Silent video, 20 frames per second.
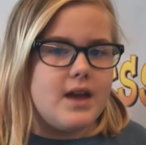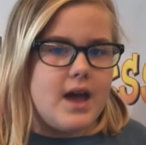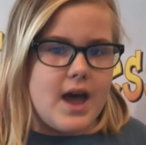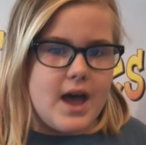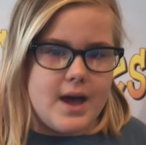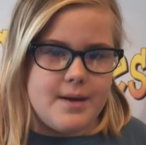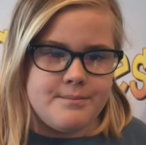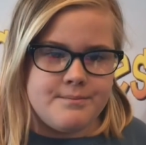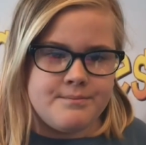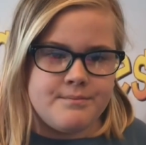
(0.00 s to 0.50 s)

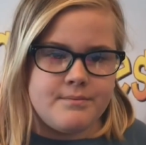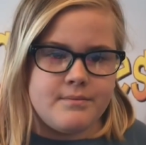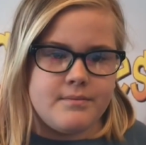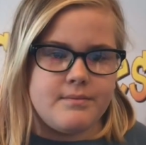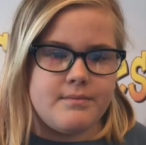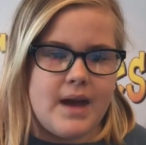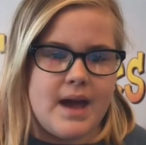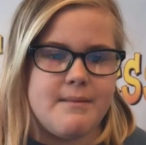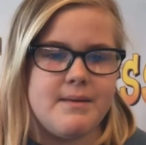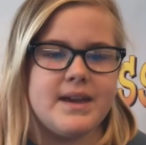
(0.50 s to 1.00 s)
Um,
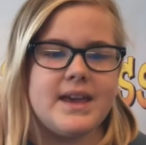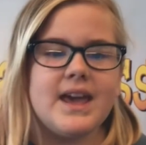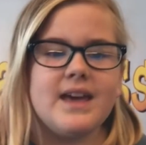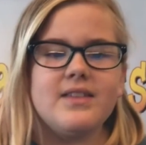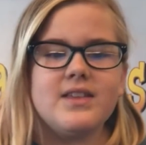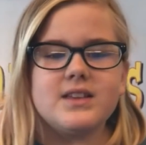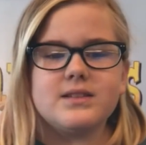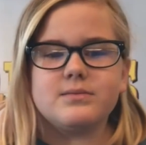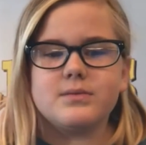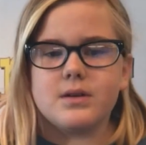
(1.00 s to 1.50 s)
my
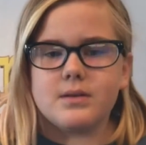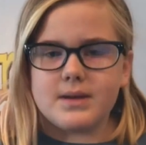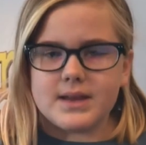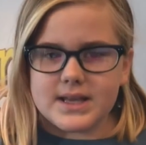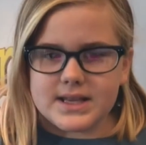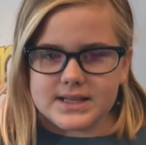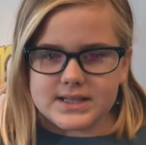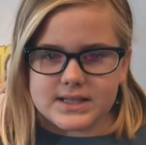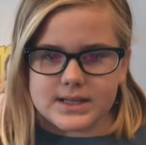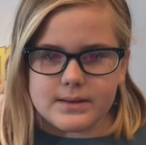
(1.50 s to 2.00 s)
McCandless moment
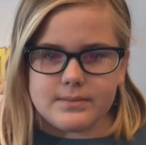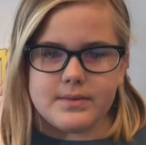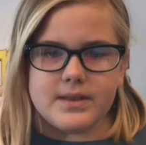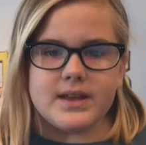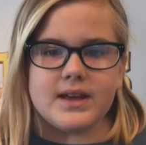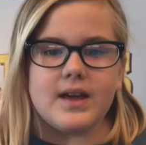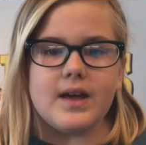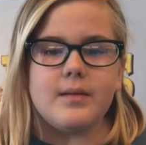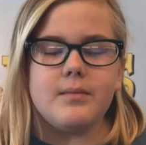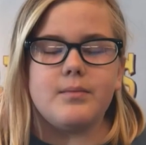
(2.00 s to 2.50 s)
is
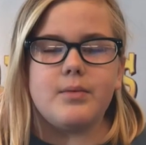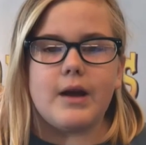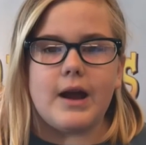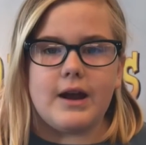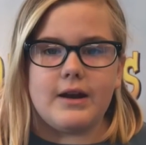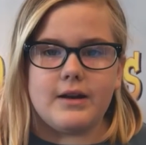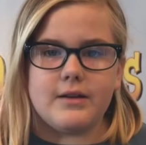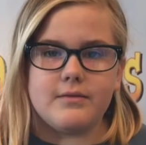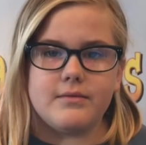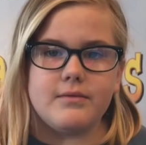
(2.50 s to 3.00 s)
something I'm
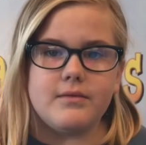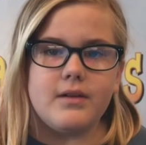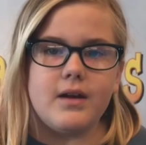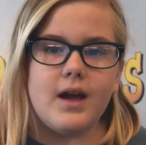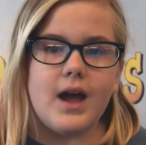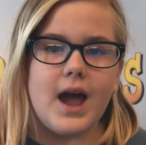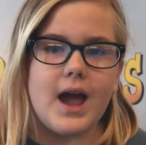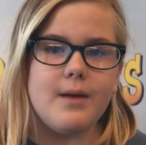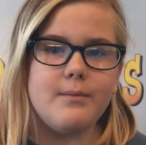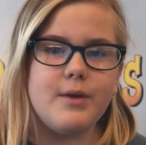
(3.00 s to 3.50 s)
proud of.
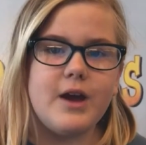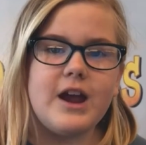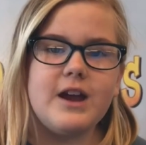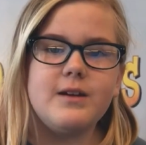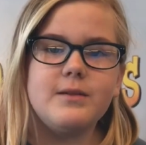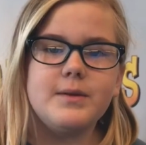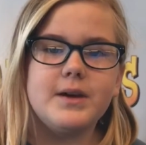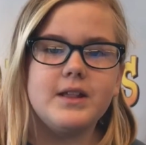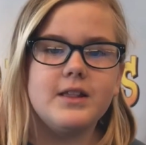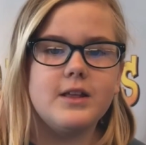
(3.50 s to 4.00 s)
I'm
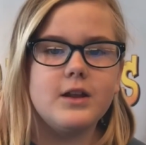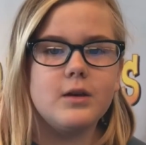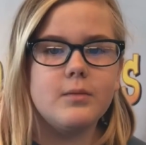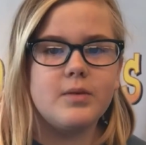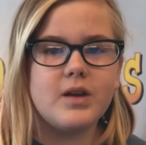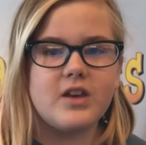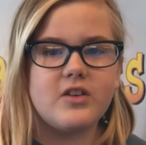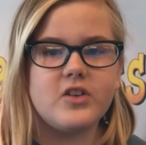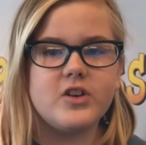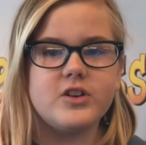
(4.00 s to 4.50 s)
proud of my little
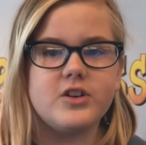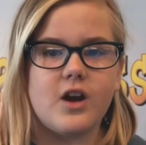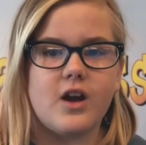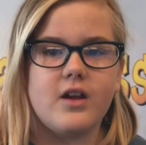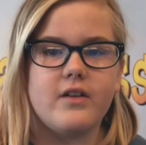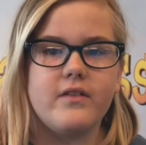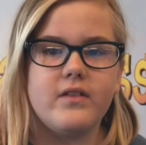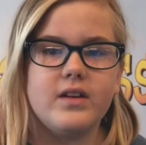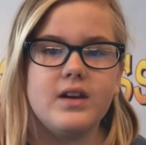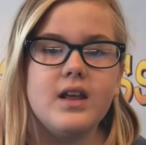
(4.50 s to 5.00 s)
brother
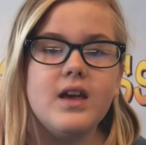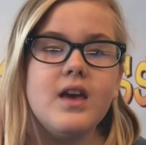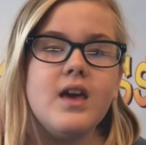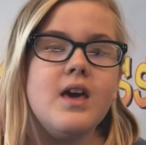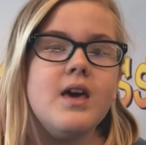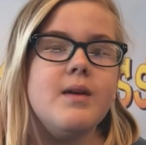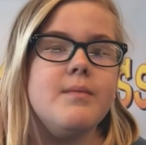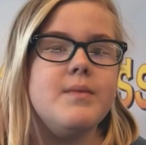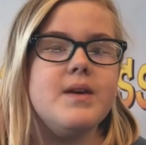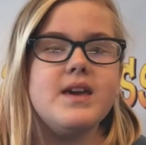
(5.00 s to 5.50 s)
Donovan
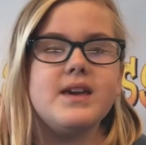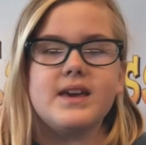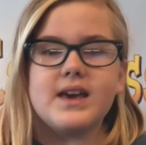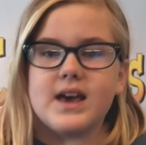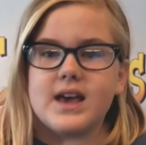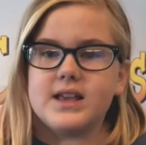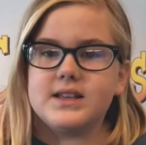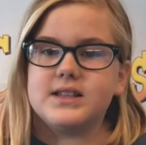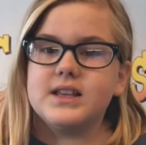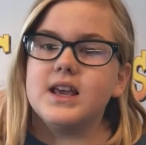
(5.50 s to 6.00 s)

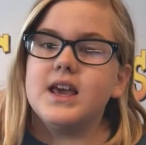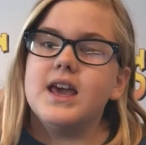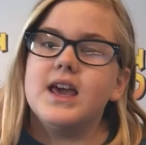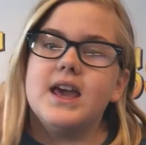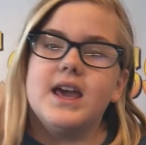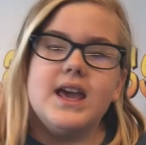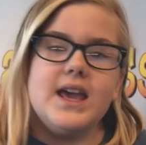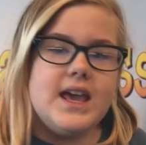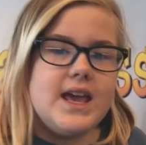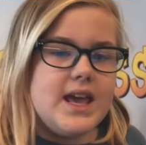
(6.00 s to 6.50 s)
because
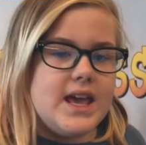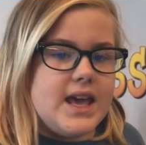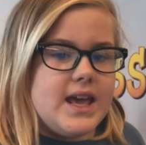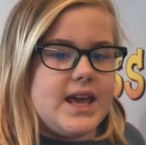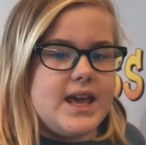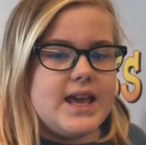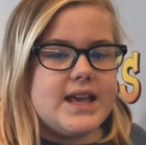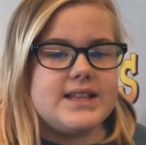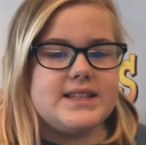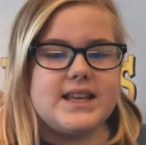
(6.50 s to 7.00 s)

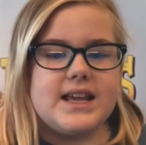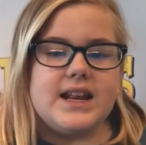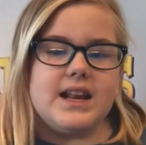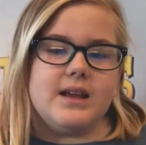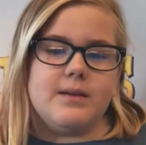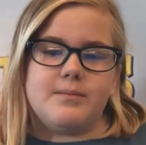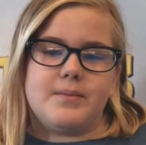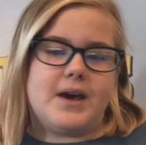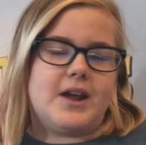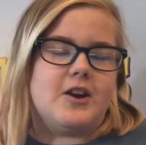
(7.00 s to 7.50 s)
he's
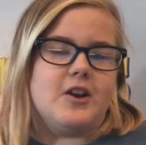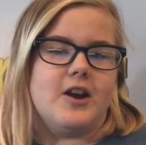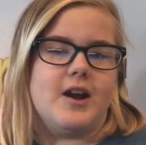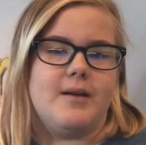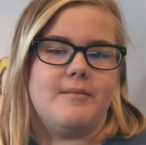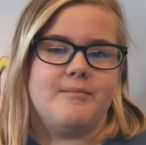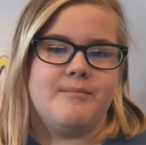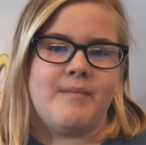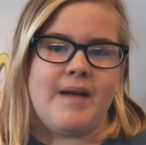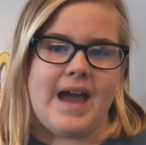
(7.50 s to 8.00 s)
getting better
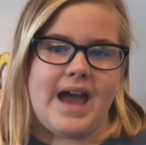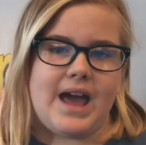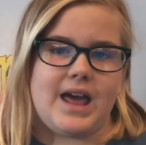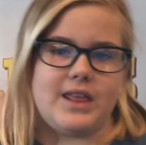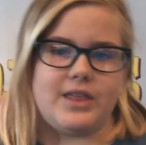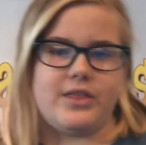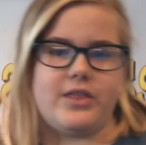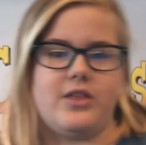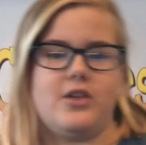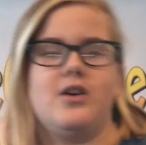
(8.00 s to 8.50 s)
at
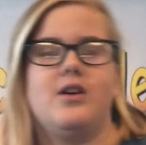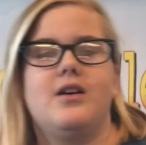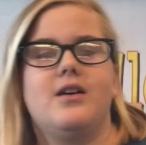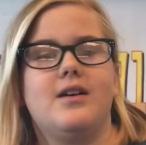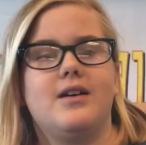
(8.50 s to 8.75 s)
math.